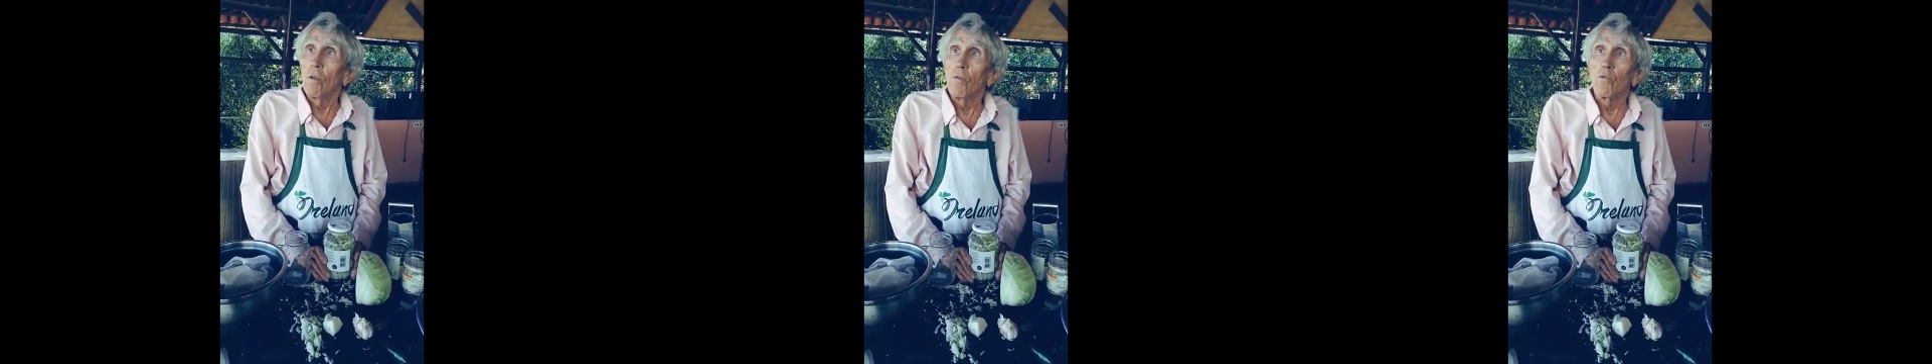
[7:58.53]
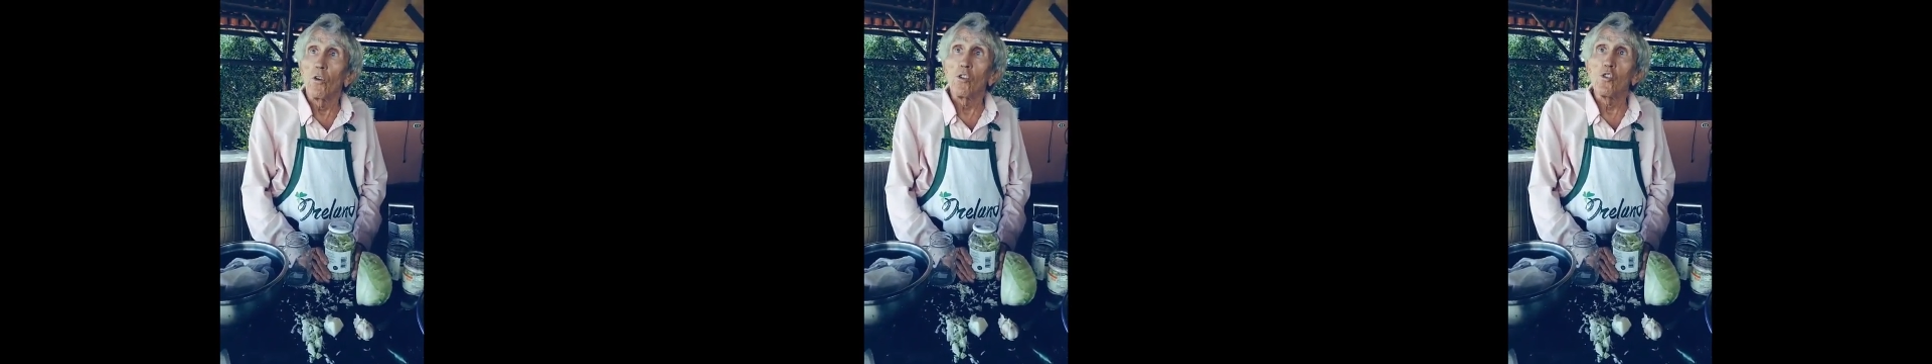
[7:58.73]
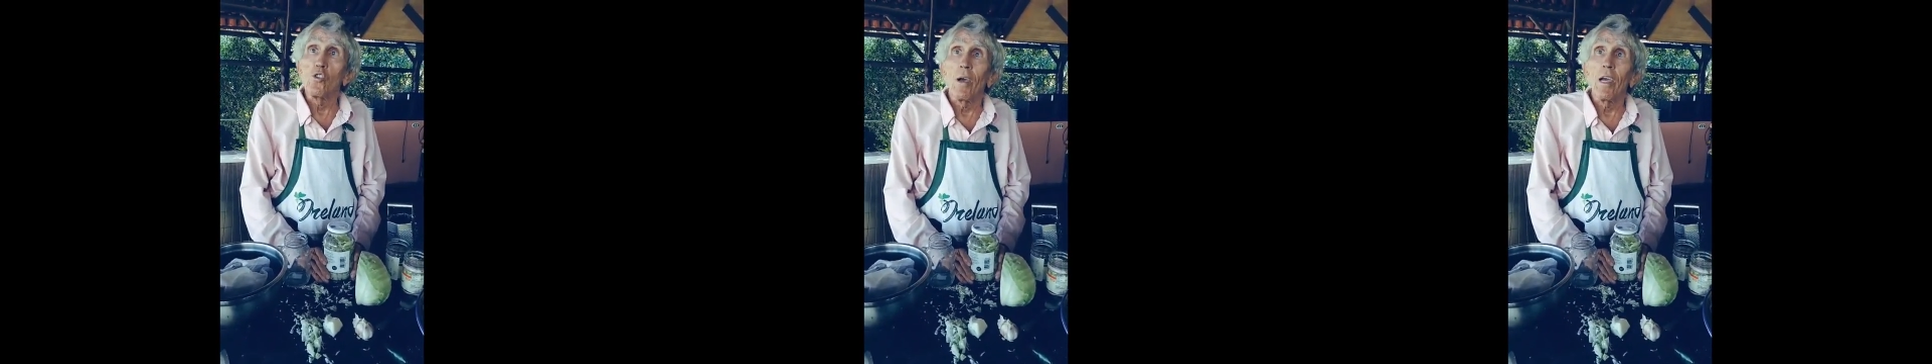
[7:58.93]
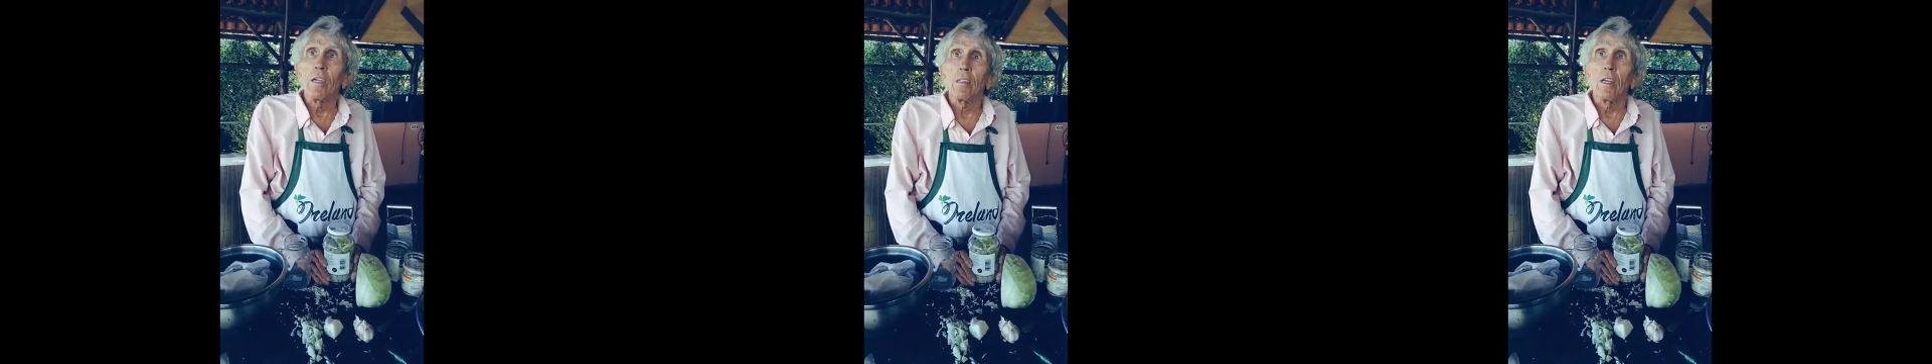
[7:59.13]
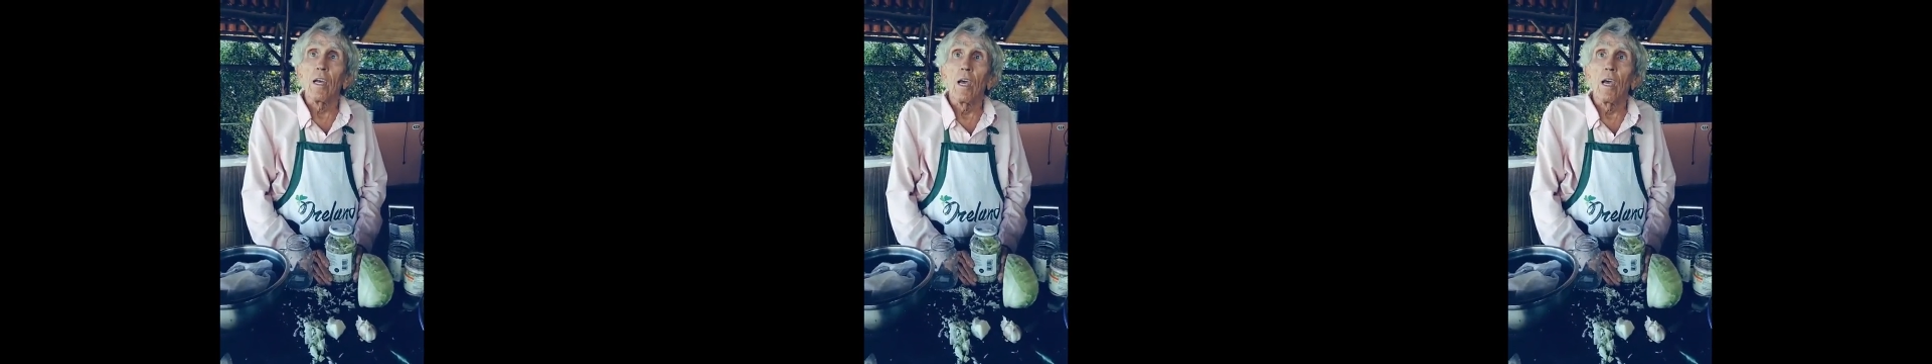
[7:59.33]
refrigerate